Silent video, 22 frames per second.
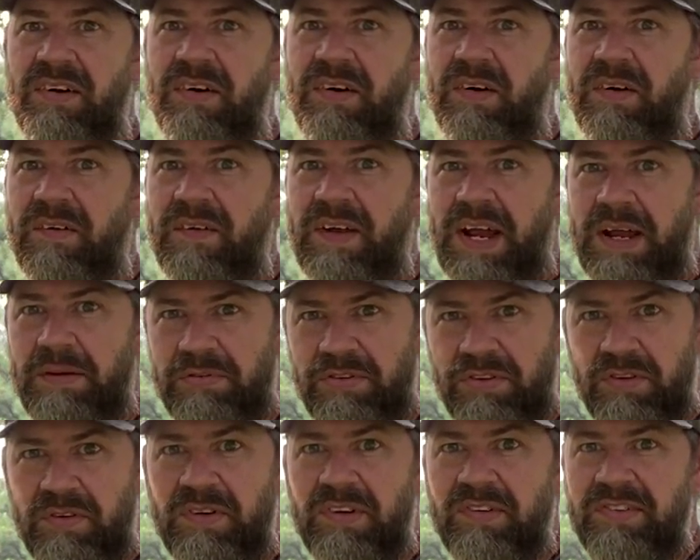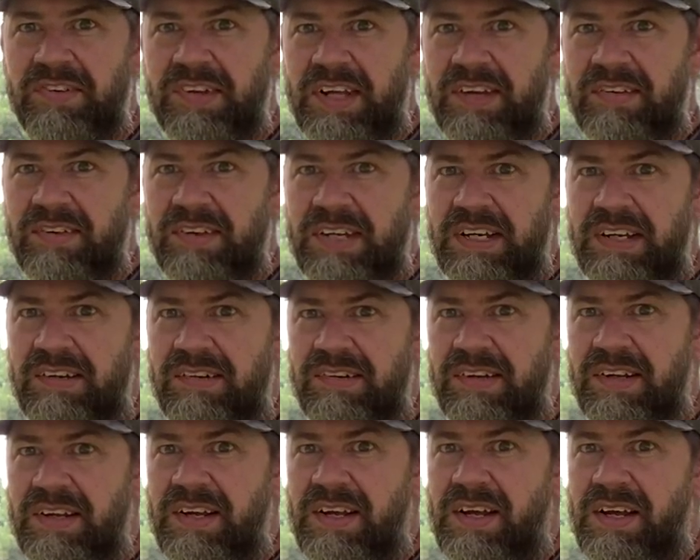are absolute necessities.
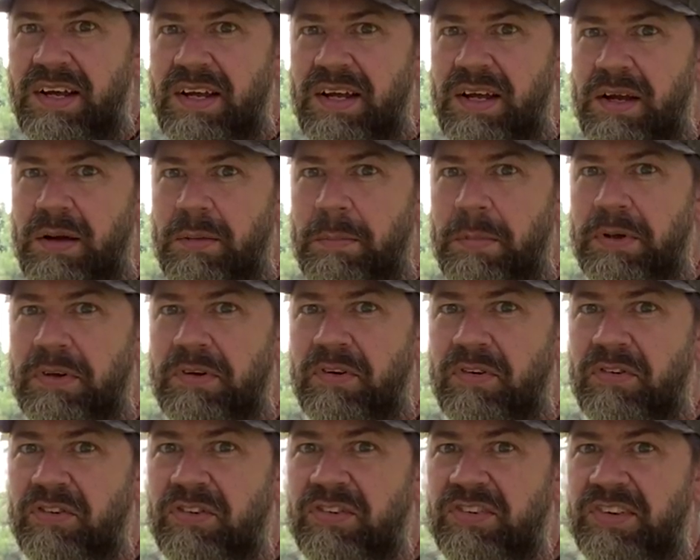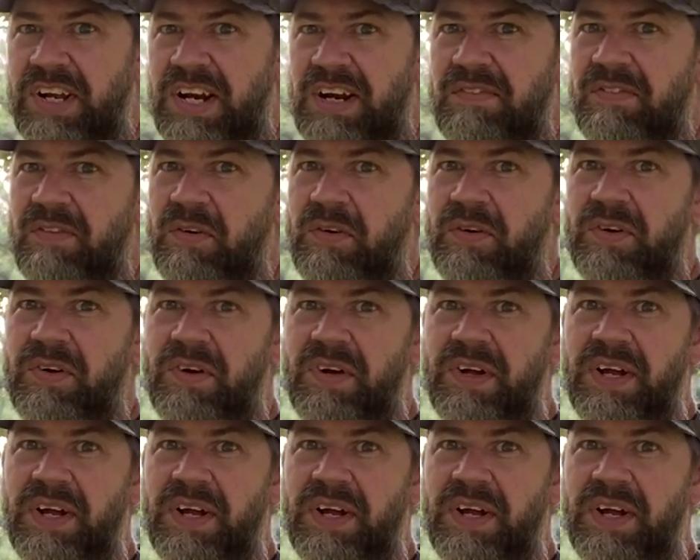But there's several